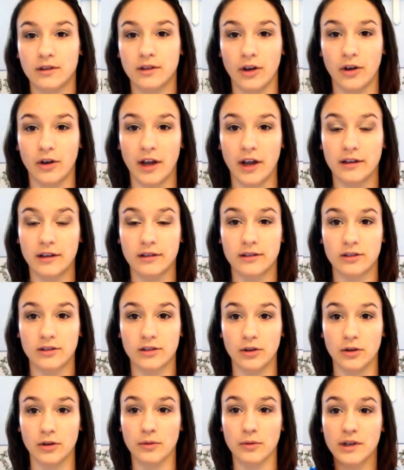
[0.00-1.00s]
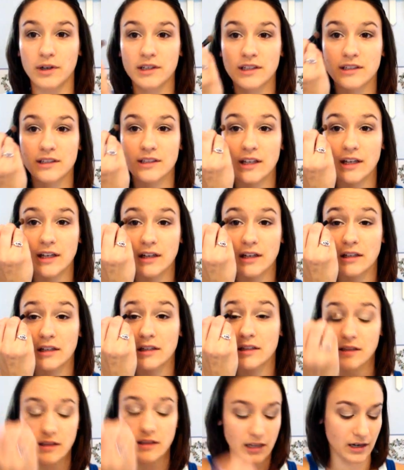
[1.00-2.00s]
Okay, so once that
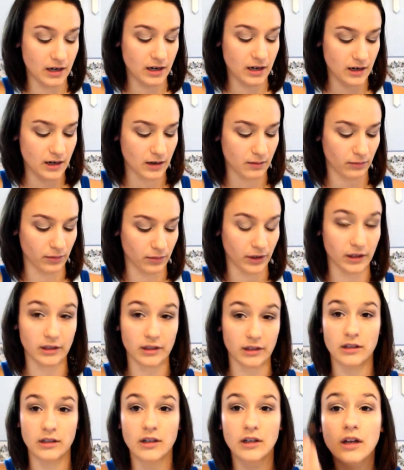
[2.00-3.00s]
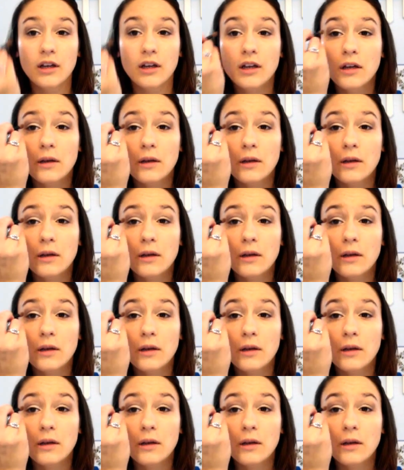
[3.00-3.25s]
is there and blended